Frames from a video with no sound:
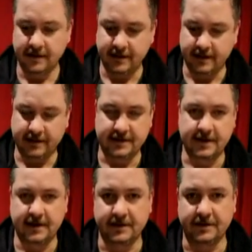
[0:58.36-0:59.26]
That does
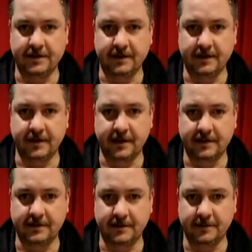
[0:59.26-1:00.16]
not ensure that
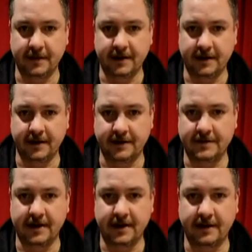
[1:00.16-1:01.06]
it's going to be on here
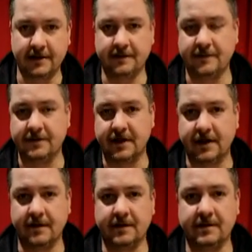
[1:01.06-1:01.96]
tight, and if there's
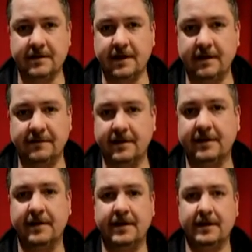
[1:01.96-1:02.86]
air in the siphon,
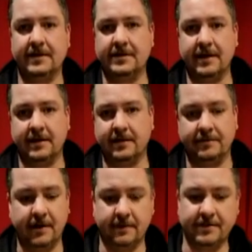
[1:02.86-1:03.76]
it's not going
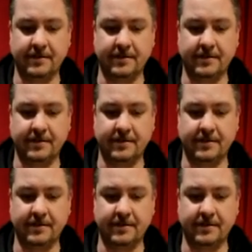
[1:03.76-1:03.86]
to pump